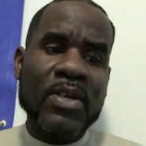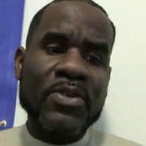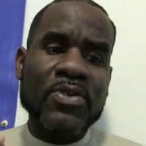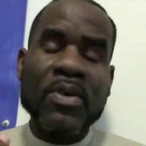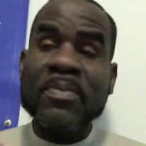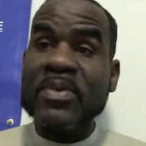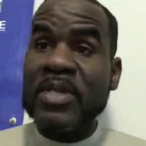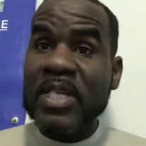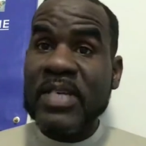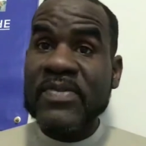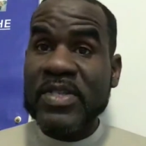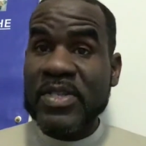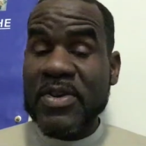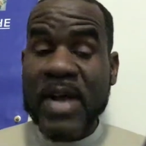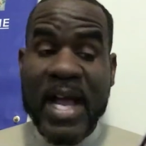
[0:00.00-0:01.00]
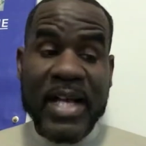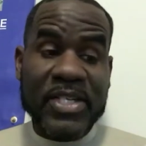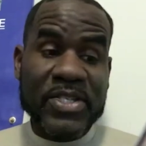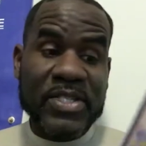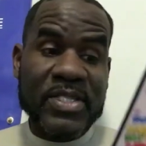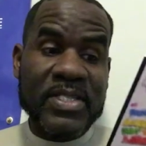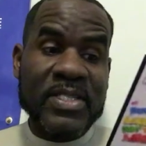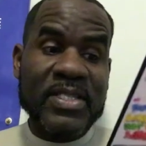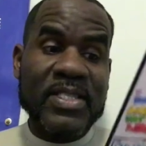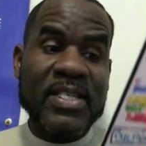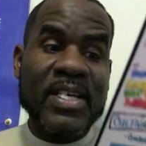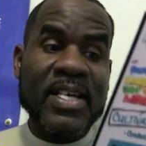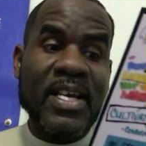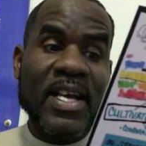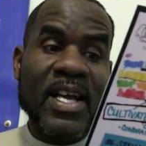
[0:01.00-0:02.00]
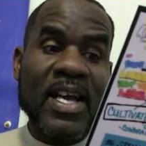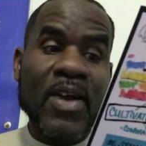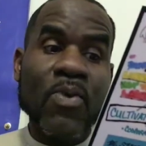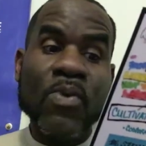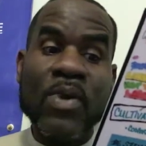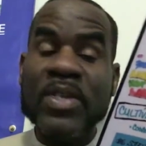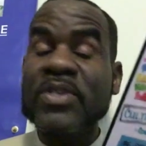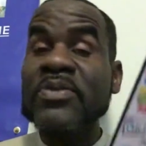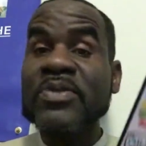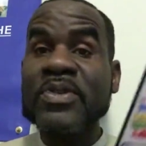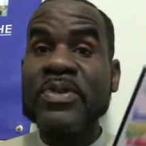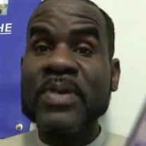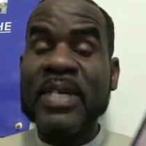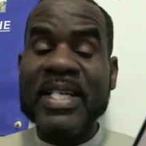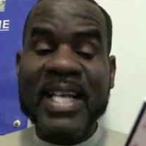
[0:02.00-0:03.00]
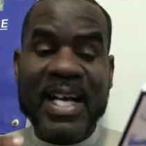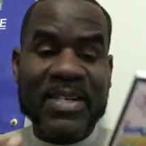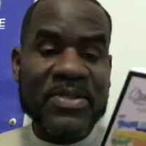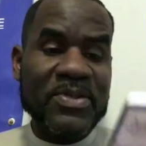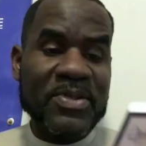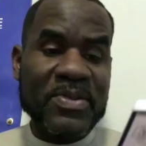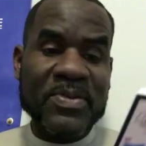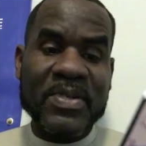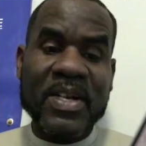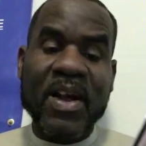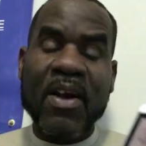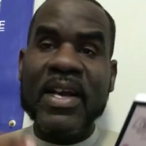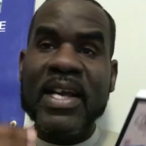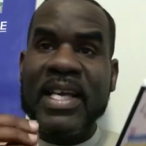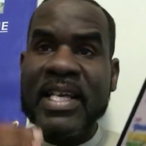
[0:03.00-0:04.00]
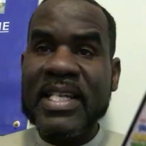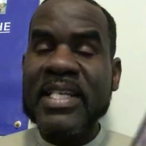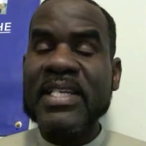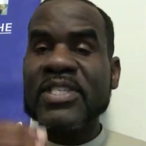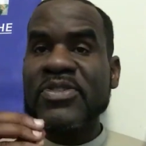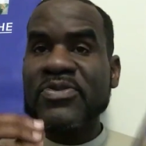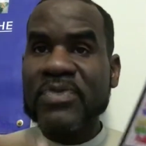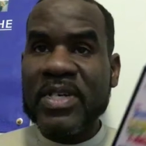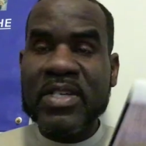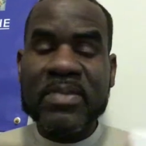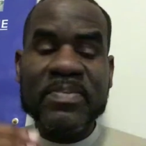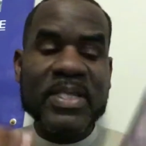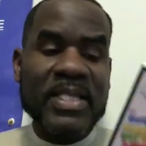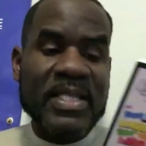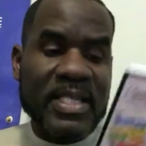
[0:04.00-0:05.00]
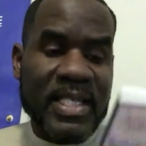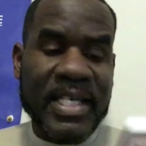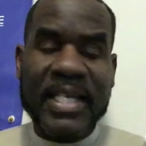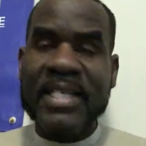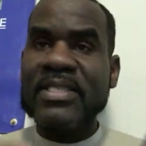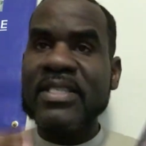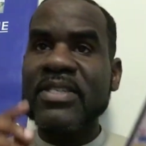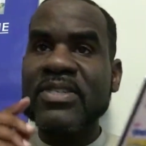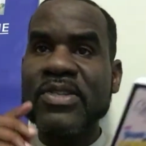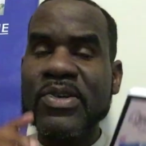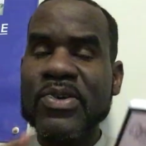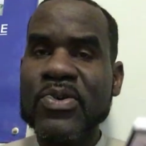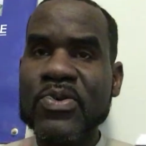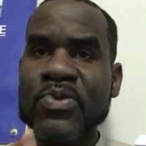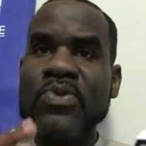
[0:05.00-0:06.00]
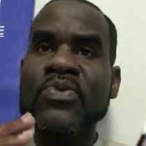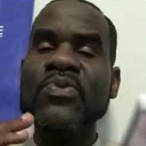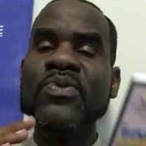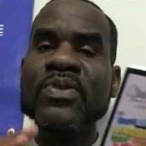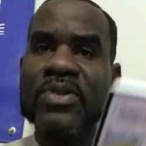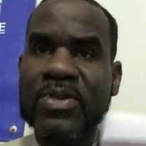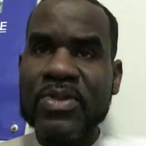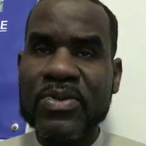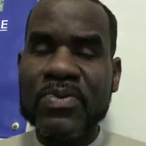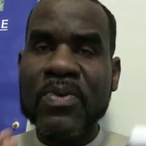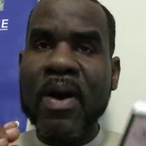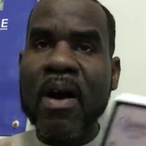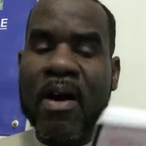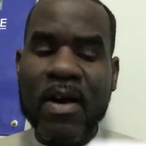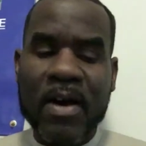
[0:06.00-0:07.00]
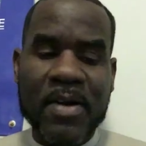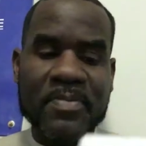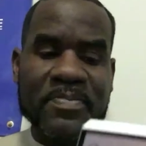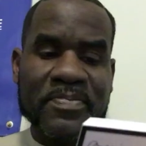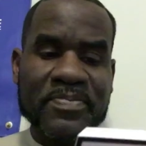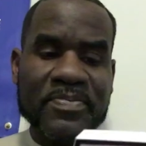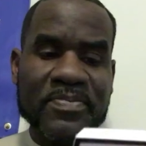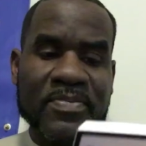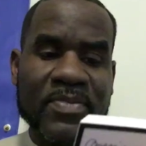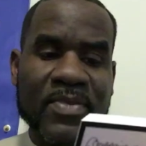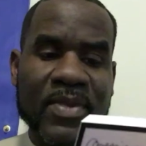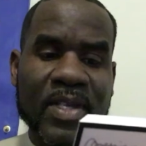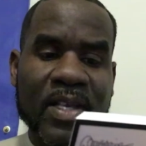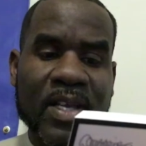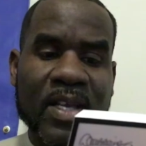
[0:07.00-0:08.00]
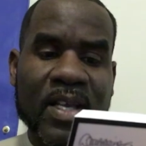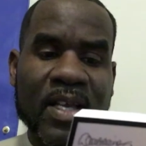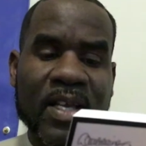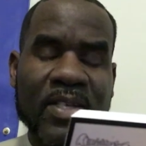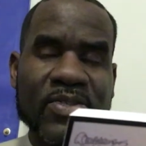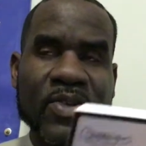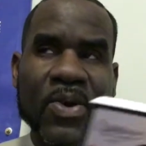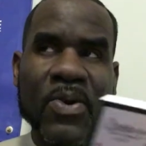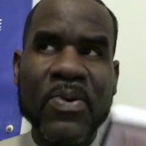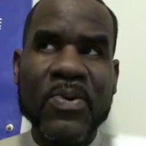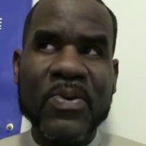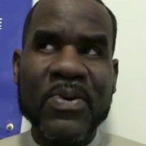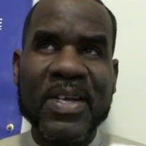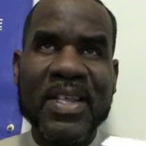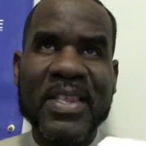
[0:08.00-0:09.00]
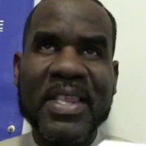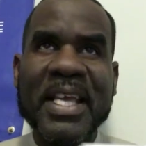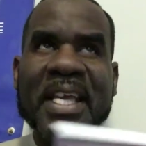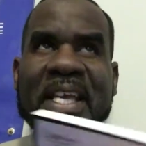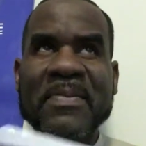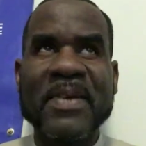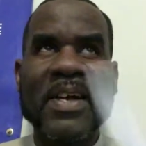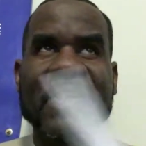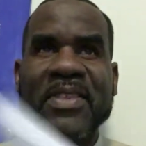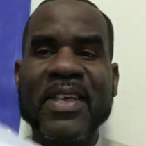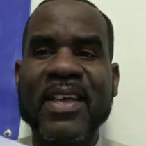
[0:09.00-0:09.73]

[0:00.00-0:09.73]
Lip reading: your beliefs and your actions, what you do and how you do it, are inextricably linked to who you are. So thinking about